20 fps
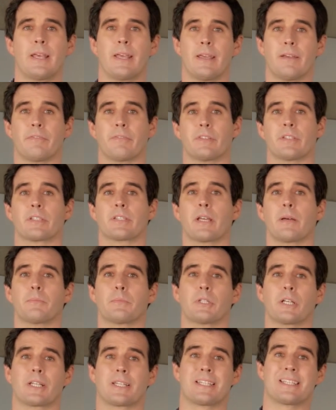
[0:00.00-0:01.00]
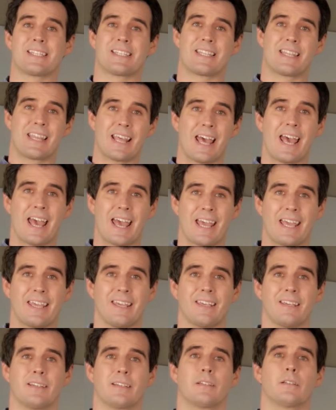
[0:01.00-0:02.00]
If the subject is
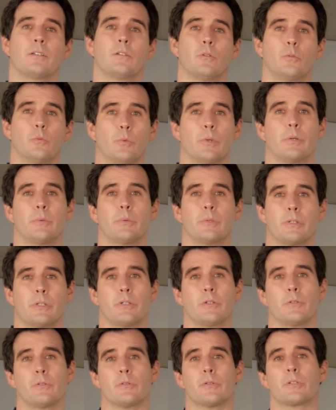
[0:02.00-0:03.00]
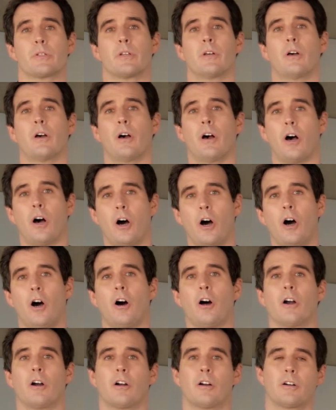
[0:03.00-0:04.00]
they, we will use
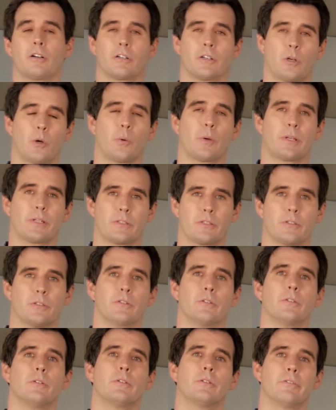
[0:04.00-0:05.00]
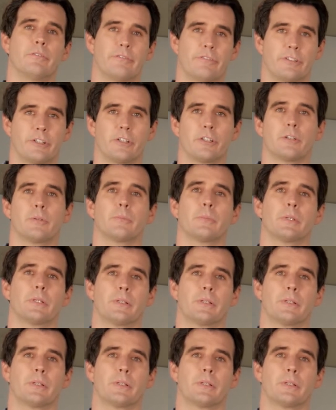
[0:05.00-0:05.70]
are going to verb.